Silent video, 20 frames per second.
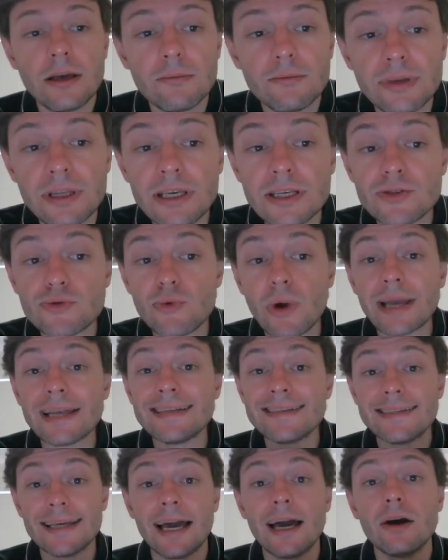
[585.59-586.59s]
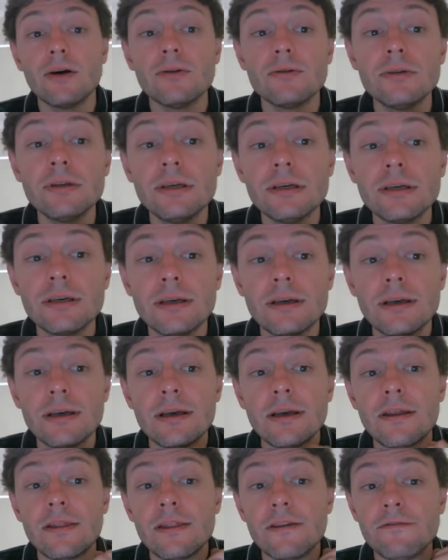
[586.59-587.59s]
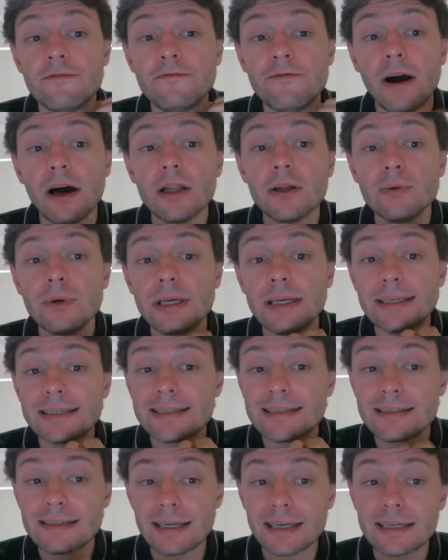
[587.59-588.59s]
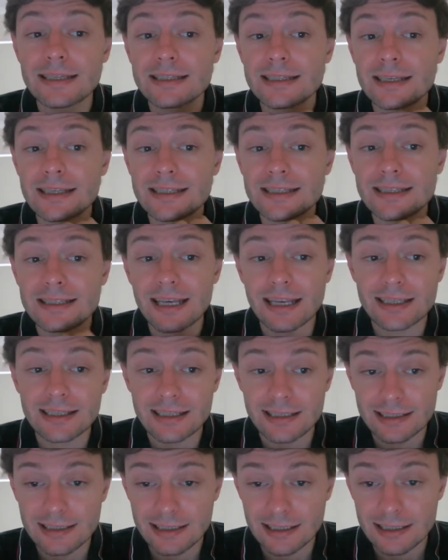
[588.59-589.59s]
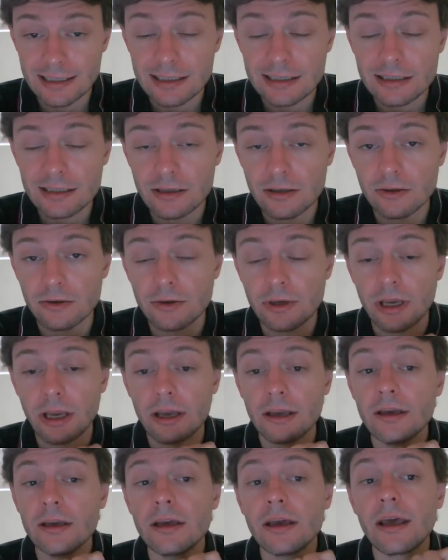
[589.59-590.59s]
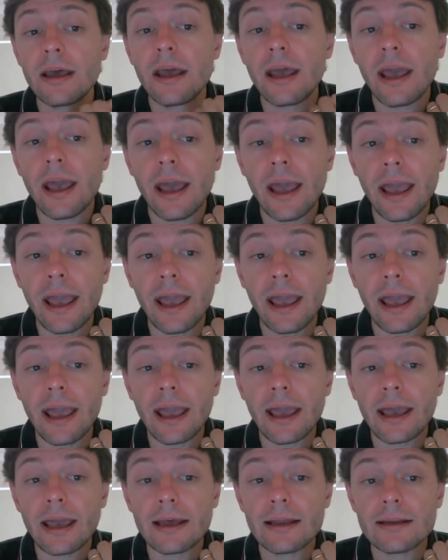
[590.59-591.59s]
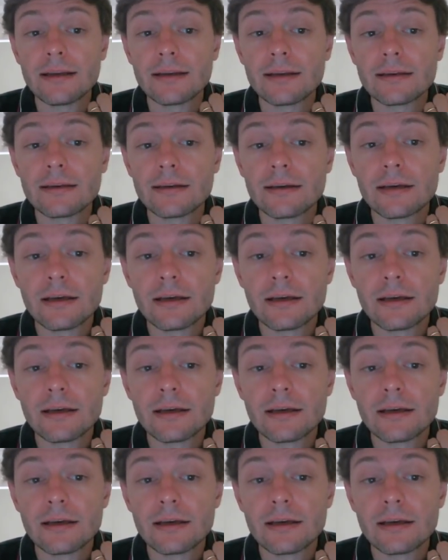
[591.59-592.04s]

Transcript: please write down the following 6 sentences, okay? And